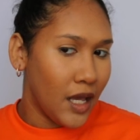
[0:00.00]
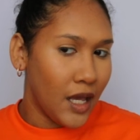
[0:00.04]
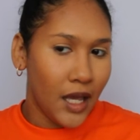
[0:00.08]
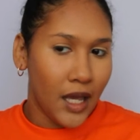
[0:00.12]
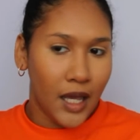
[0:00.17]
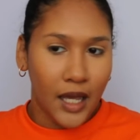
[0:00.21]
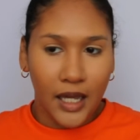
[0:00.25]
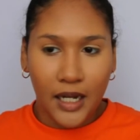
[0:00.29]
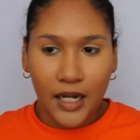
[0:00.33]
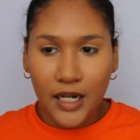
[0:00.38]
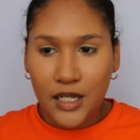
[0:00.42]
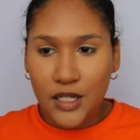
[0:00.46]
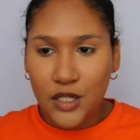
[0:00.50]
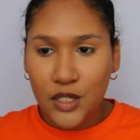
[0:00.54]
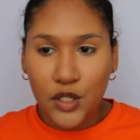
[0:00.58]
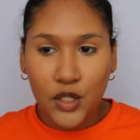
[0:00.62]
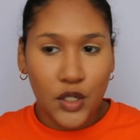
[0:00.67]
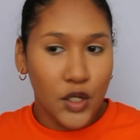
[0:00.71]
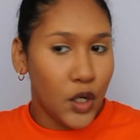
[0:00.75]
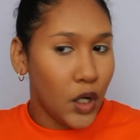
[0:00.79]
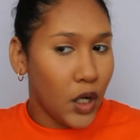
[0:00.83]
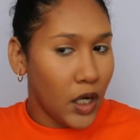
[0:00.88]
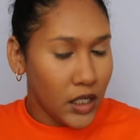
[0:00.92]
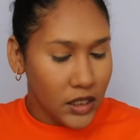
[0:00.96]
It is
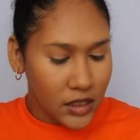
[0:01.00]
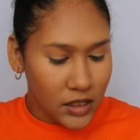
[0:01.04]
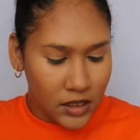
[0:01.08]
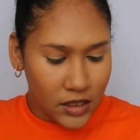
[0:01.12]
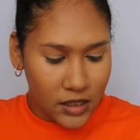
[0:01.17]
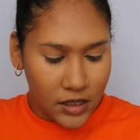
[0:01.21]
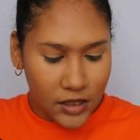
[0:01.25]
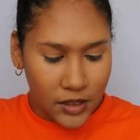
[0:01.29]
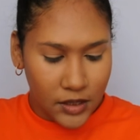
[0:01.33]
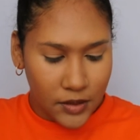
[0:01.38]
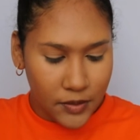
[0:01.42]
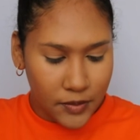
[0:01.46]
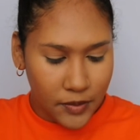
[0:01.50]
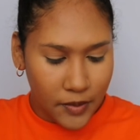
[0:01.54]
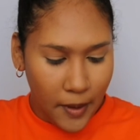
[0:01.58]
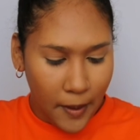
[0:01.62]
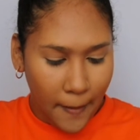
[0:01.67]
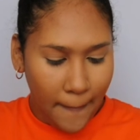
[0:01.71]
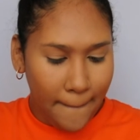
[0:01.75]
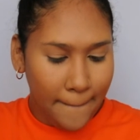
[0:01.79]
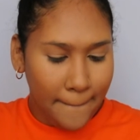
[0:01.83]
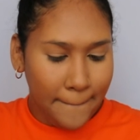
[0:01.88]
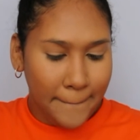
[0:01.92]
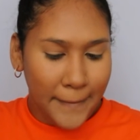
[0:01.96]
not
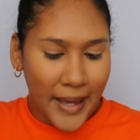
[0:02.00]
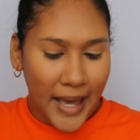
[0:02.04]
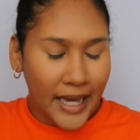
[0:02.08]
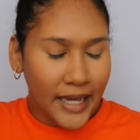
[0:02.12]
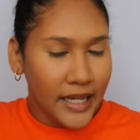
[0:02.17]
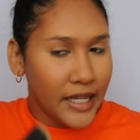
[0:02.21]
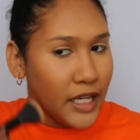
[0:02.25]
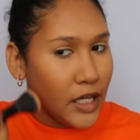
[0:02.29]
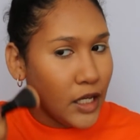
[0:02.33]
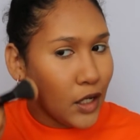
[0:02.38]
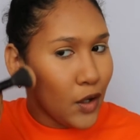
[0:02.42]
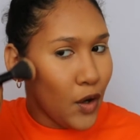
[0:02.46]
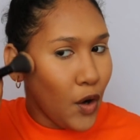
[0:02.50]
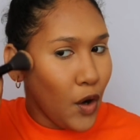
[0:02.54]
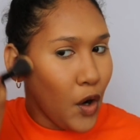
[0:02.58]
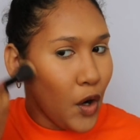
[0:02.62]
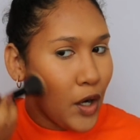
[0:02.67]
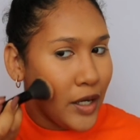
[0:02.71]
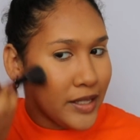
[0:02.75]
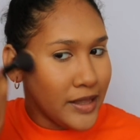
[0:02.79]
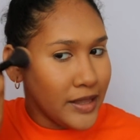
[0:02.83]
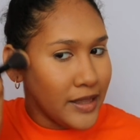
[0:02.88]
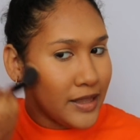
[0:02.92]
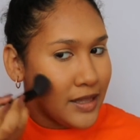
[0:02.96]
packing
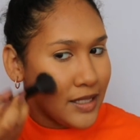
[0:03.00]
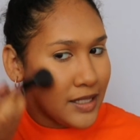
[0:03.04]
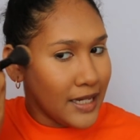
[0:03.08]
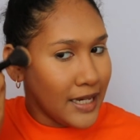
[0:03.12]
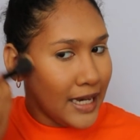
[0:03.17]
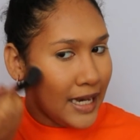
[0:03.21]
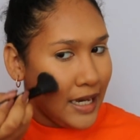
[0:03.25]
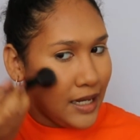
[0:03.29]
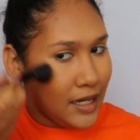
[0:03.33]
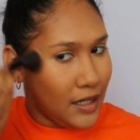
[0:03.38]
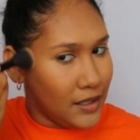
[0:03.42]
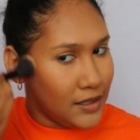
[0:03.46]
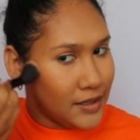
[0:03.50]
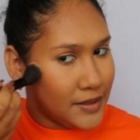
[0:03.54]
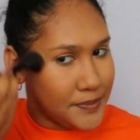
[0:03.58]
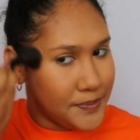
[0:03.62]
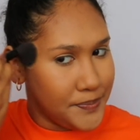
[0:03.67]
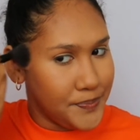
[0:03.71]
on color.